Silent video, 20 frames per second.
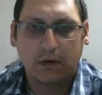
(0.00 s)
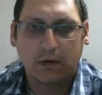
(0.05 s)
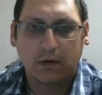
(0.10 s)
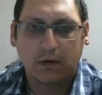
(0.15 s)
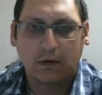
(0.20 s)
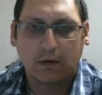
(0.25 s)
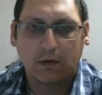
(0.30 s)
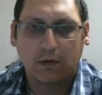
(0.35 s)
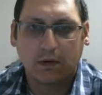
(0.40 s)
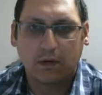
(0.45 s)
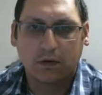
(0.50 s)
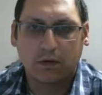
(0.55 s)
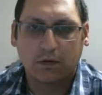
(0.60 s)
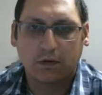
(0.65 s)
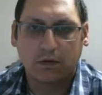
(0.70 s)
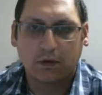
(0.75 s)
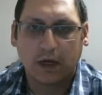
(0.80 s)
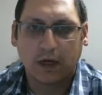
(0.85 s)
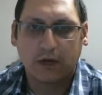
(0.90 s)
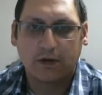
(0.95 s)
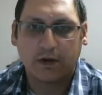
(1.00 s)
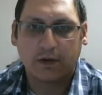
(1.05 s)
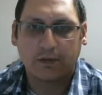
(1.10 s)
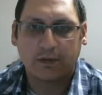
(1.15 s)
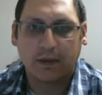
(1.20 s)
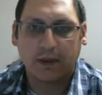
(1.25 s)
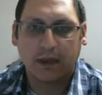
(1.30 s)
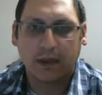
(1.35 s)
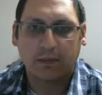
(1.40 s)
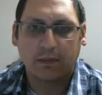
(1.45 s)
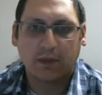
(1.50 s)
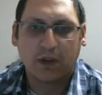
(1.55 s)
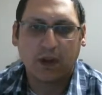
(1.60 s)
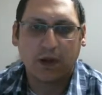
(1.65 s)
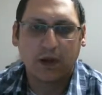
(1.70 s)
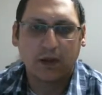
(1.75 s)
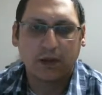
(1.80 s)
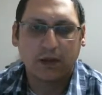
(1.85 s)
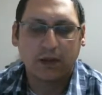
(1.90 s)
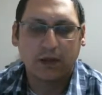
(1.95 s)
Coco's Sky Drop going to get
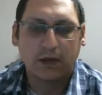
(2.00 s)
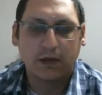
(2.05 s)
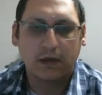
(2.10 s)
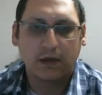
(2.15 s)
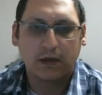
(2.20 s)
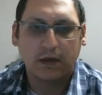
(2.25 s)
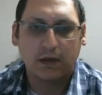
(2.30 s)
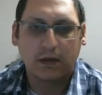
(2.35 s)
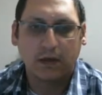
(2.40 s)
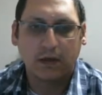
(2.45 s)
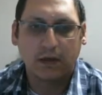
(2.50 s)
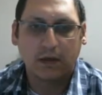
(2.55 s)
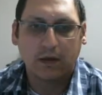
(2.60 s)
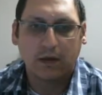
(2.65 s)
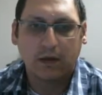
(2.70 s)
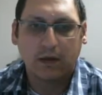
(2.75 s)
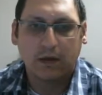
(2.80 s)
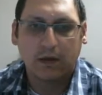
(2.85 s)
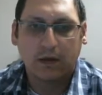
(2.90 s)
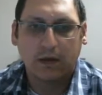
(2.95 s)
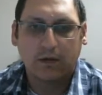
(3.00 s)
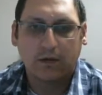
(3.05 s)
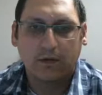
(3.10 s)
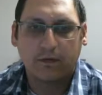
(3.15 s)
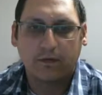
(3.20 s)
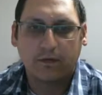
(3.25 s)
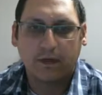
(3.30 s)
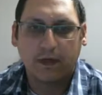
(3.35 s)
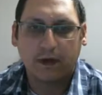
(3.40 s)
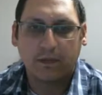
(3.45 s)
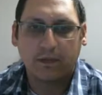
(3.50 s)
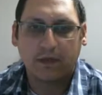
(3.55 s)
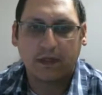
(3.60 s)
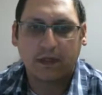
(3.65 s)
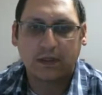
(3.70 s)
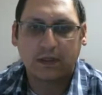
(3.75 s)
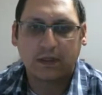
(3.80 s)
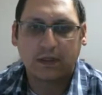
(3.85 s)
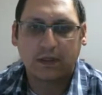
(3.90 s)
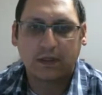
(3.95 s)
blocked. Flare
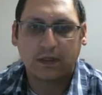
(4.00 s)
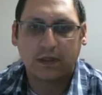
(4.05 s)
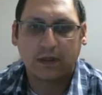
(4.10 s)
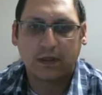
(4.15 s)
Blitz.